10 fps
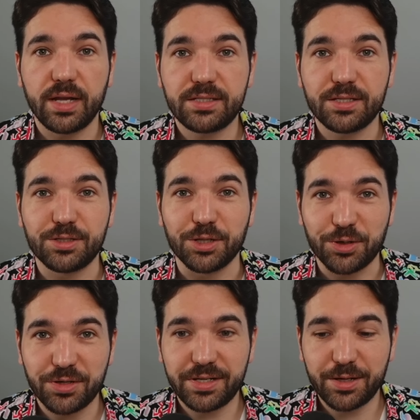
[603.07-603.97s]
lessons
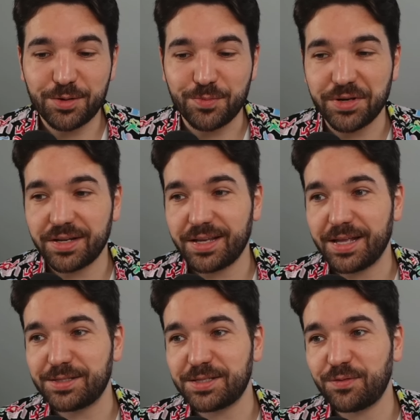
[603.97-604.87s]
learned here, but
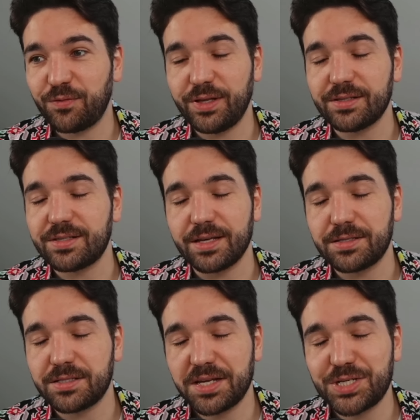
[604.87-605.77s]
it feels like
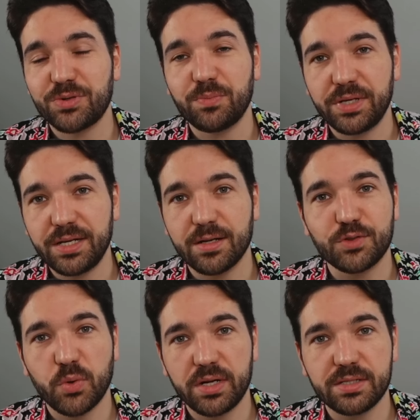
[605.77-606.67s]
such a repeat of
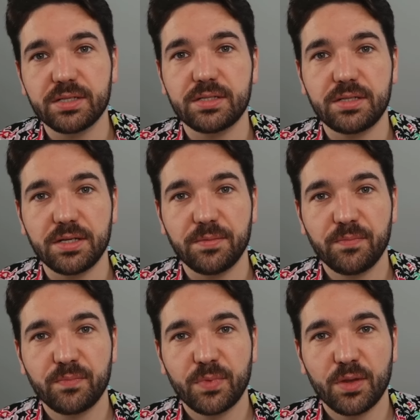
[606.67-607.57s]
2016,
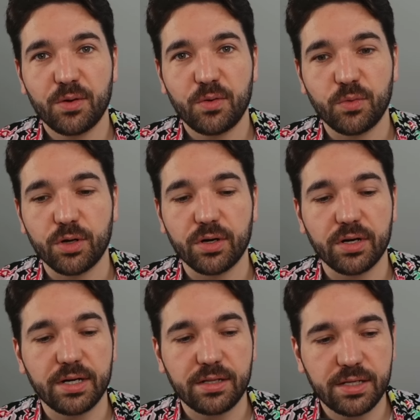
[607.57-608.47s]

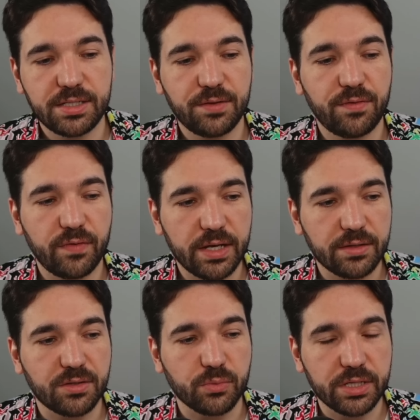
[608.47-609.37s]
where Clinton
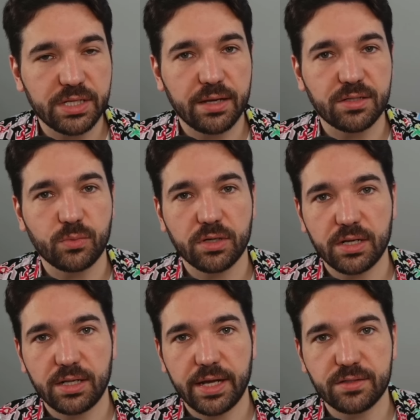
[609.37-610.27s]
failed to reach out to
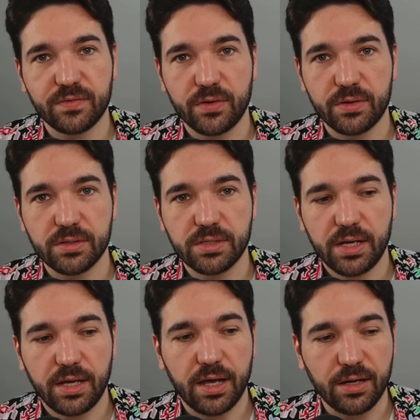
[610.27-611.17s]
working class voters,
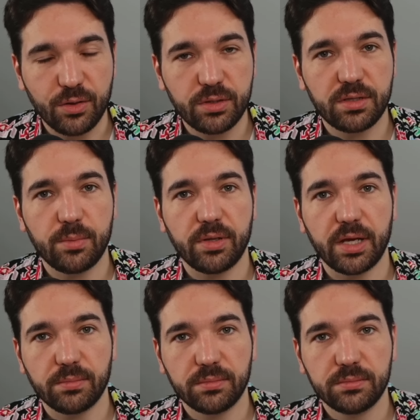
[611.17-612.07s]
and who did they
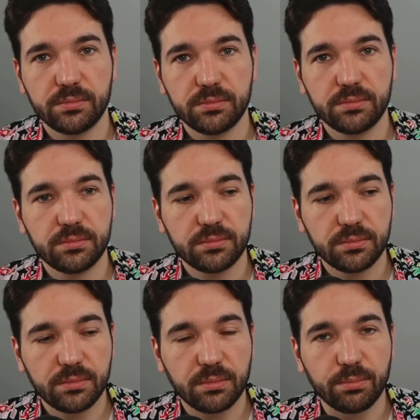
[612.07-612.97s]
blame?
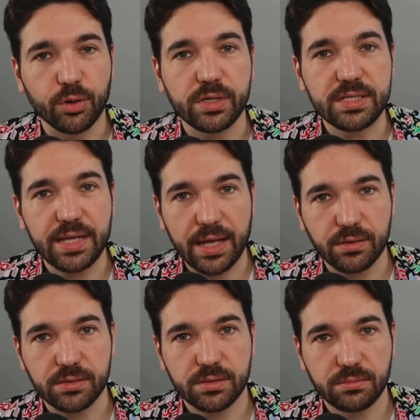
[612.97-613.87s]
Bernie
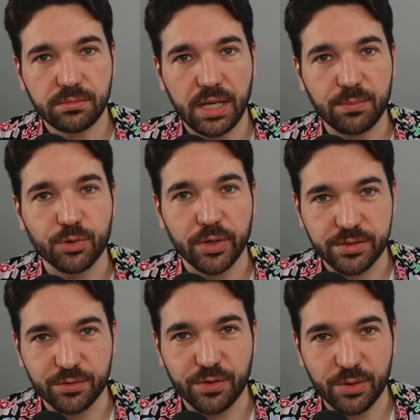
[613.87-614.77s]
Sanders and
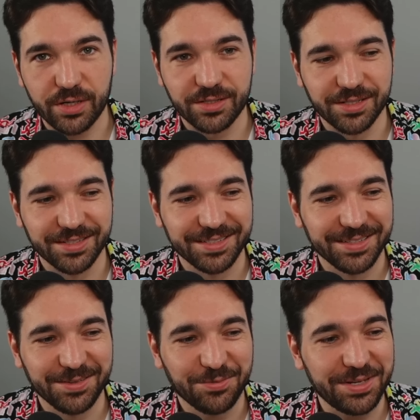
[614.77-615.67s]
progressive voters.
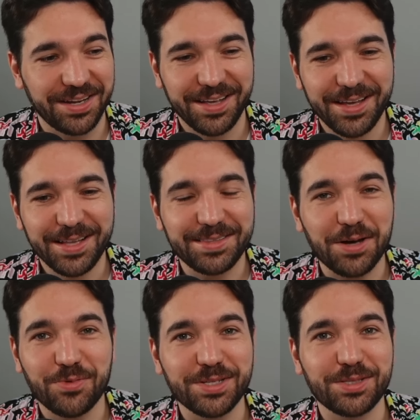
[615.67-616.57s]
when
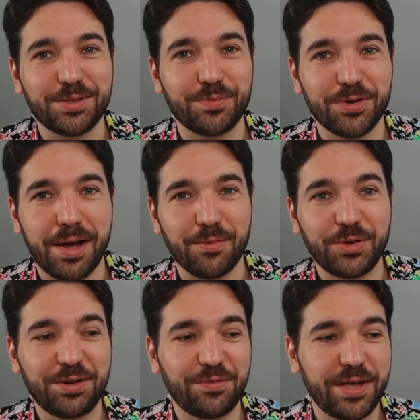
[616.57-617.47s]
that wasn't the problem,
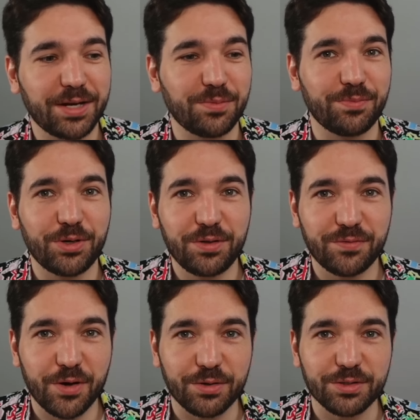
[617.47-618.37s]
when in fact Bernie
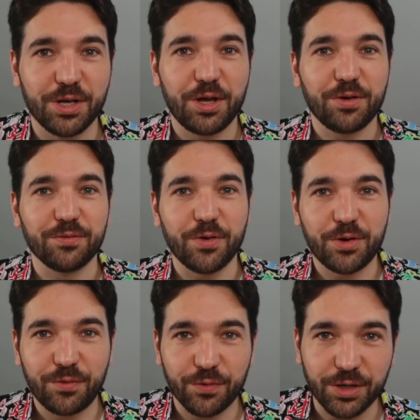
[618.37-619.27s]
voters
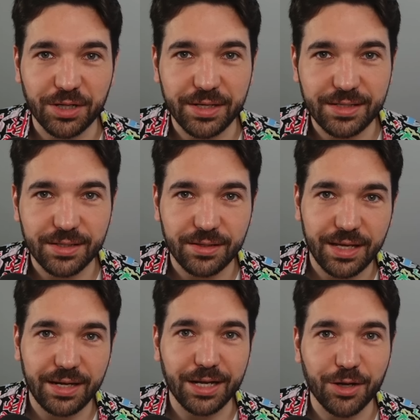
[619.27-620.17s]
voted for Clinton
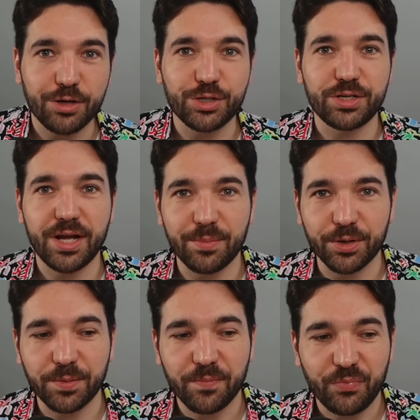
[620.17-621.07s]
in a larger
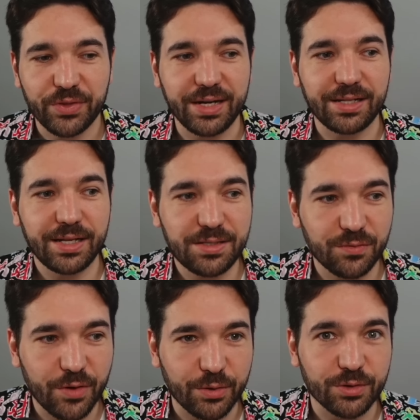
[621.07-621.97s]
number than Clinton
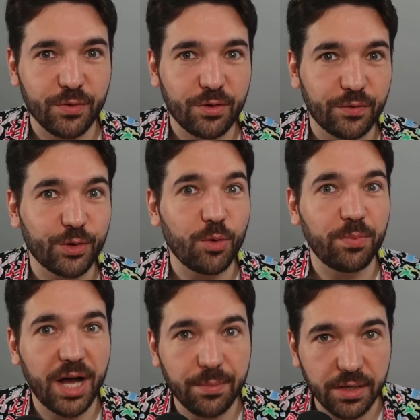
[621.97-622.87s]
voters voted for
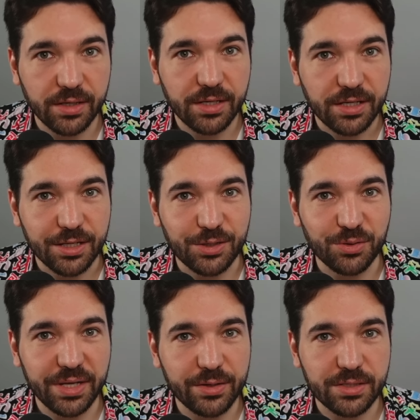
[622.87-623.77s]
Obama in
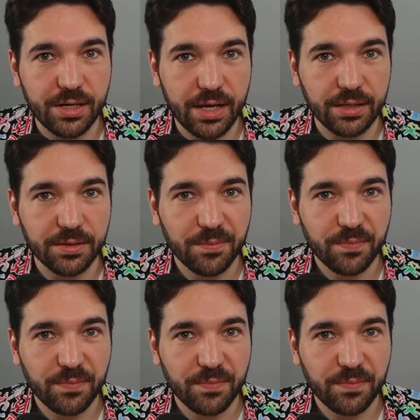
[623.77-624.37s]
2008.